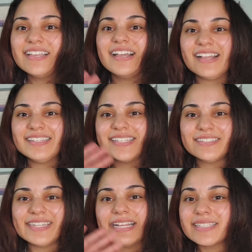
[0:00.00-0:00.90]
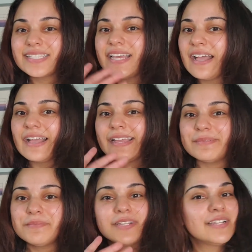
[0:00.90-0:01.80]
Until next
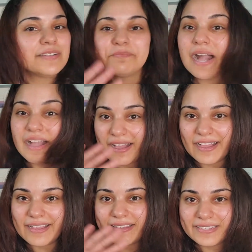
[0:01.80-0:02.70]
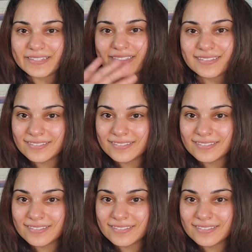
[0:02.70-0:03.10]
time, bye!